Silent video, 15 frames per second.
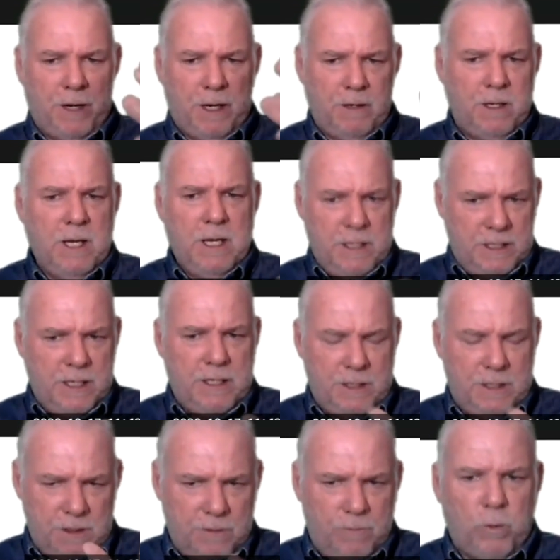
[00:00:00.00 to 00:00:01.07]
But
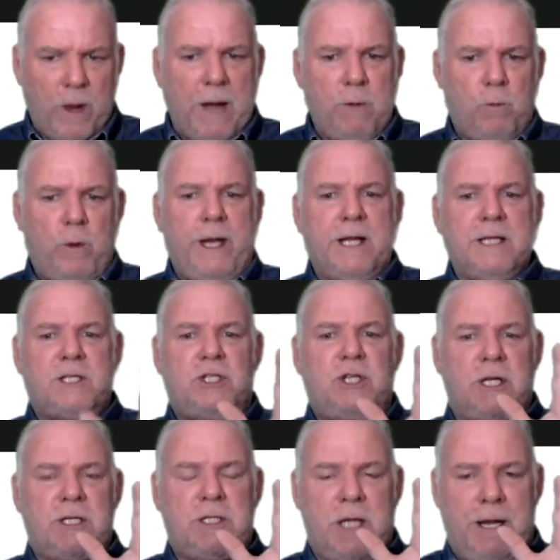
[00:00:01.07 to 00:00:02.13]
Reid is
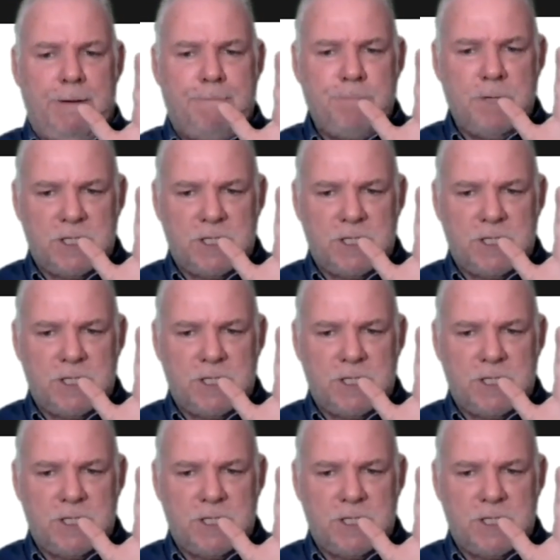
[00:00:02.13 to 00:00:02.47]
just a